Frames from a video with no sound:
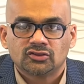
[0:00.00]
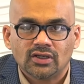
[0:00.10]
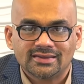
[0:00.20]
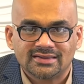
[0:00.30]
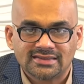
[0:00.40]
So
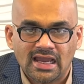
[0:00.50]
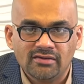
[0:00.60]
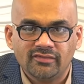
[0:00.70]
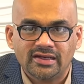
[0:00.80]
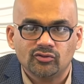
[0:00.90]
at the
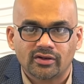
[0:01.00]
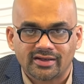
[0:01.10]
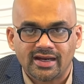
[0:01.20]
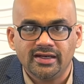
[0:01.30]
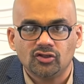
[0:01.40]
time when you are
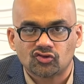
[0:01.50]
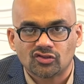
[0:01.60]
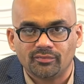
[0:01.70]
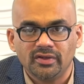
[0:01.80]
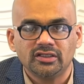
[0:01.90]
ready to
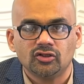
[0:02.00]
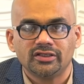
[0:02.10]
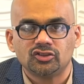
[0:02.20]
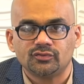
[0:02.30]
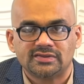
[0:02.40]
submit your
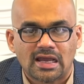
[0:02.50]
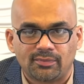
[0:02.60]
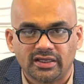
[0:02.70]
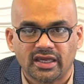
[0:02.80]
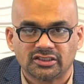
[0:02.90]
E2 visa
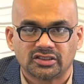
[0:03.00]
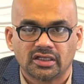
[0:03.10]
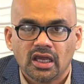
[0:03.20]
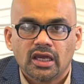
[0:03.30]
application,